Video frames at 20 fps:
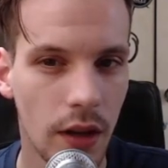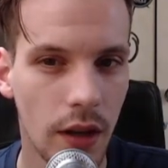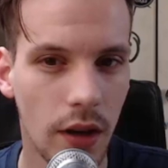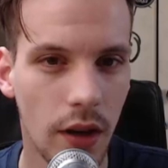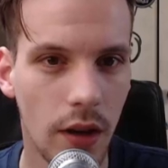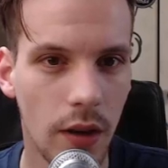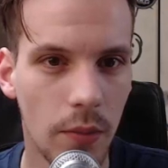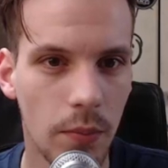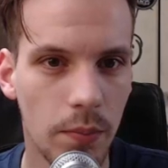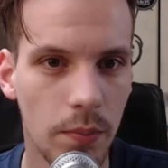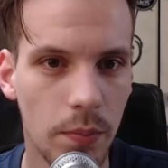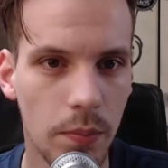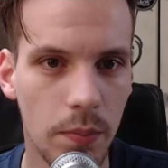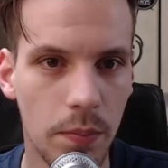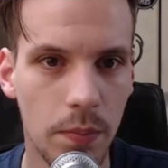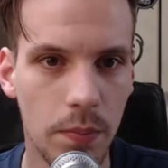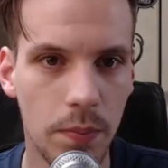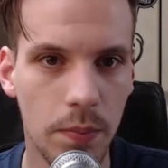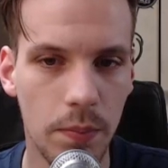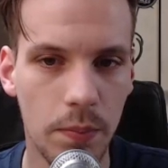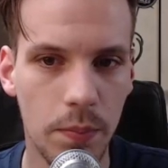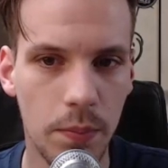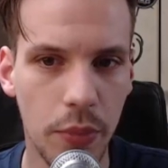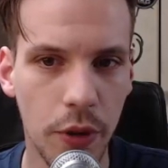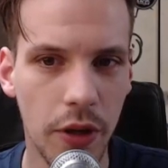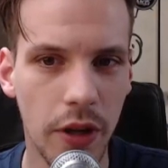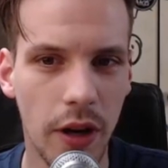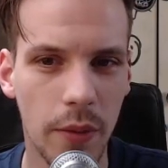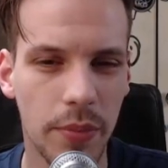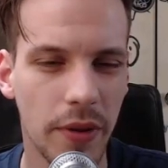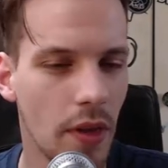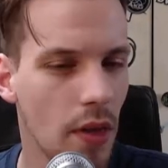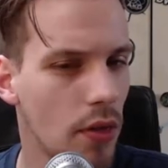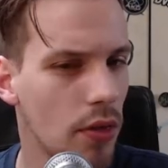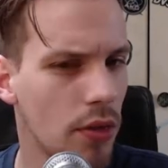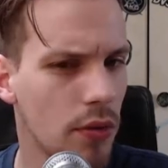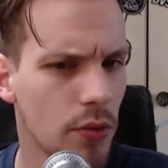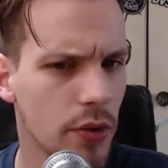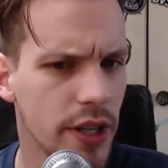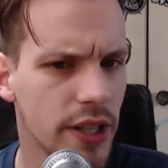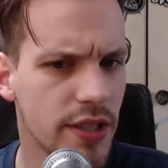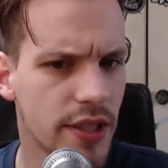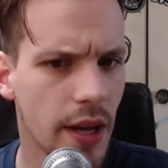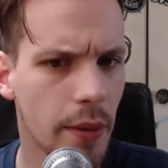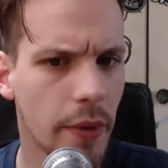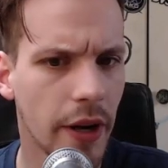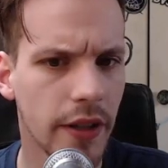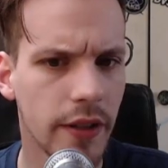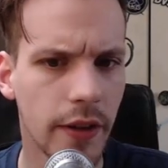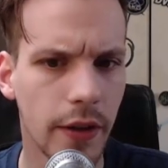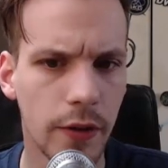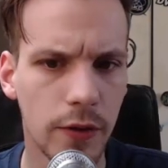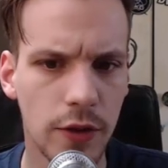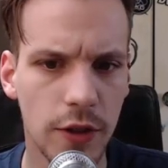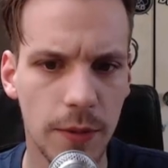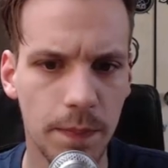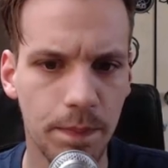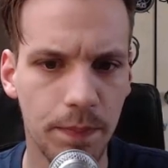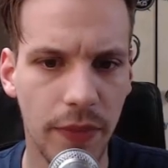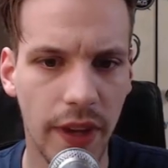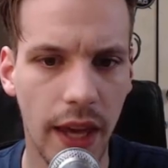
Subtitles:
put up 3 semitones.